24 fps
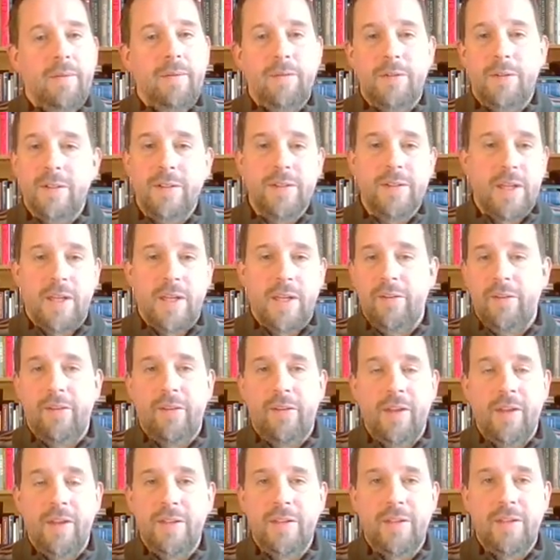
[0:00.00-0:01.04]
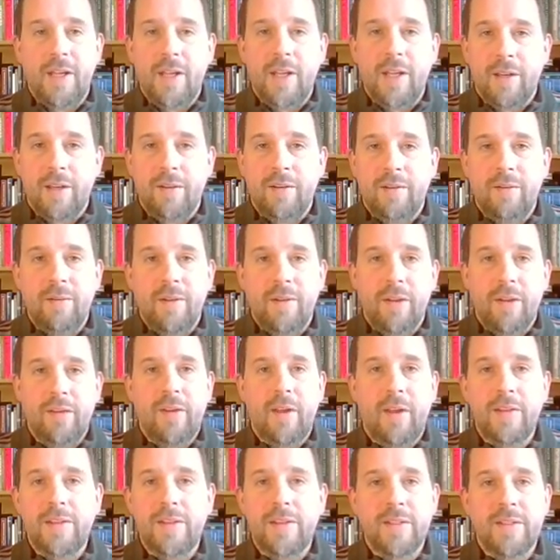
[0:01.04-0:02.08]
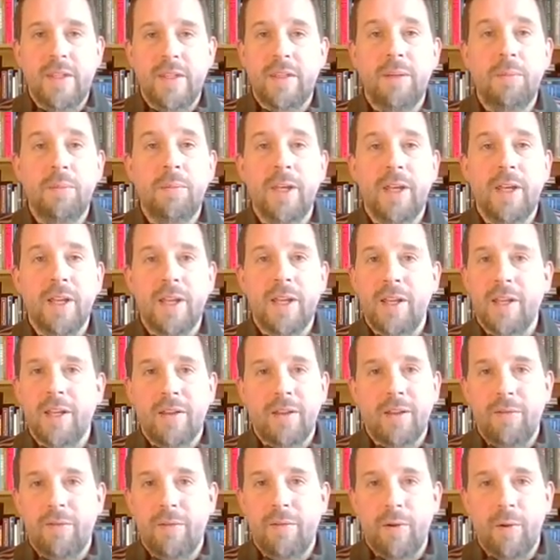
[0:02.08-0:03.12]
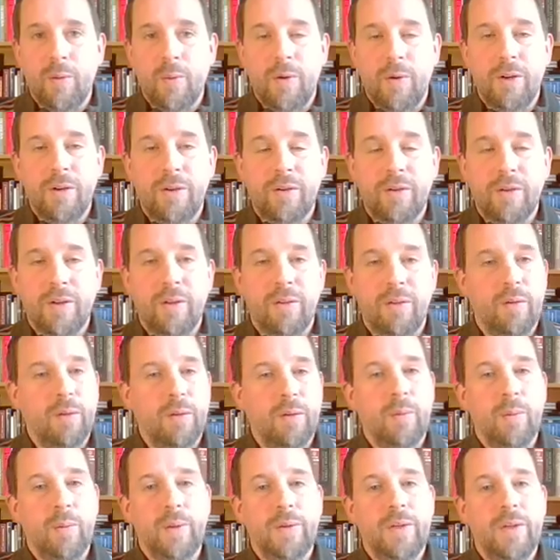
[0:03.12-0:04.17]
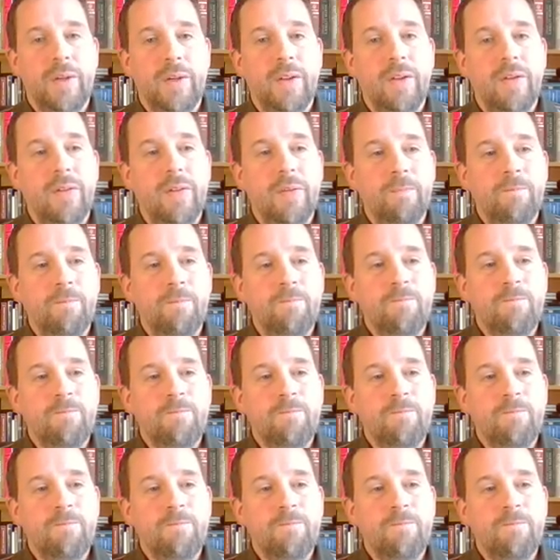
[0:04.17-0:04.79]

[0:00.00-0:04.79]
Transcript: just as he had taken a census at the beginning of their wandering through the wilderness.